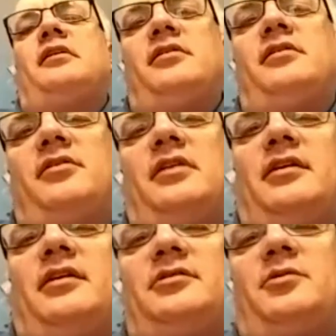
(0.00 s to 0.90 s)
about
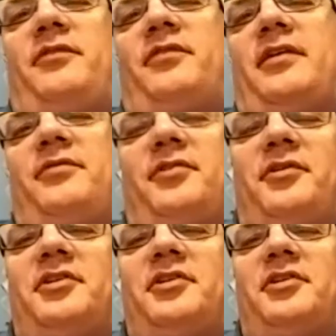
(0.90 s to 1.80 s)
25, 30
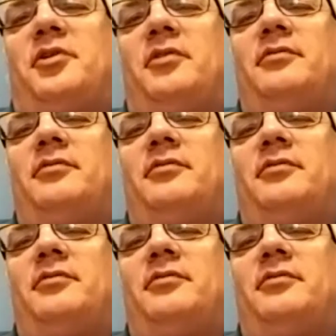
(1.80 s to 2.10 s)
years ago,